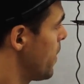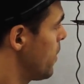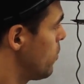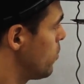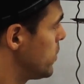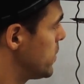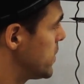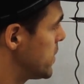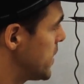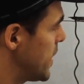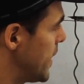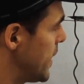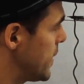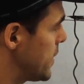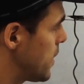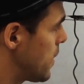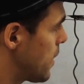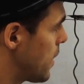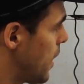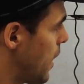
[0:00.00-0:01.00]
we say
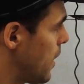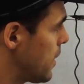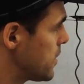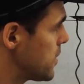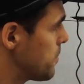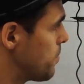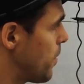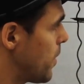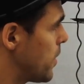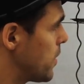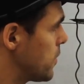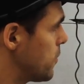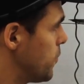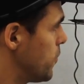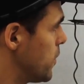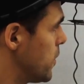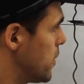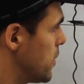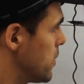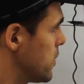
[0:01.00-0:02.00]
the last part
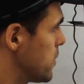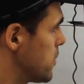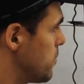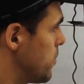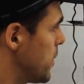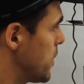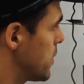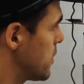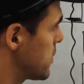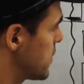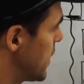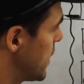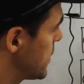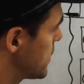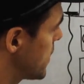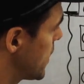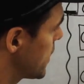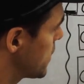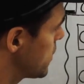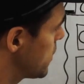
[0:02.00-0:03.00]
first because
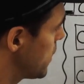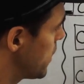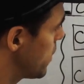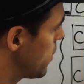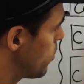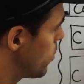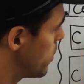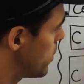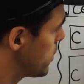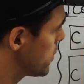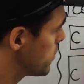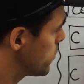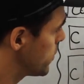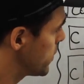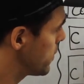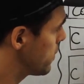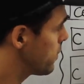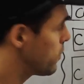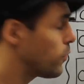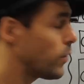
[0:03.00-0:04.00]
that's actually a word
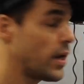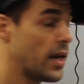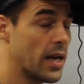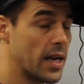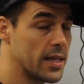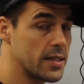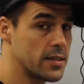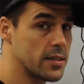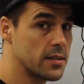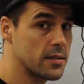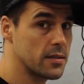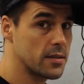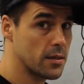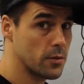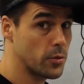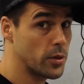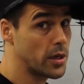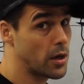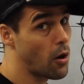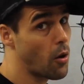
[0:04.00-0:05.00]
with 3 letters
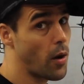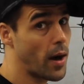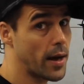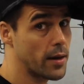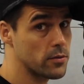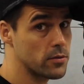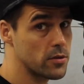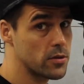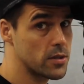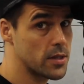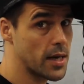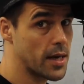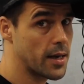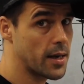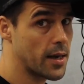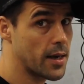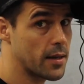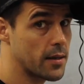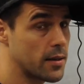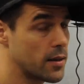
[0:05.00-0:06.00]
and we know how to say
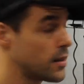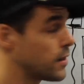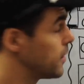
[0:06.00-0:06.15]
that.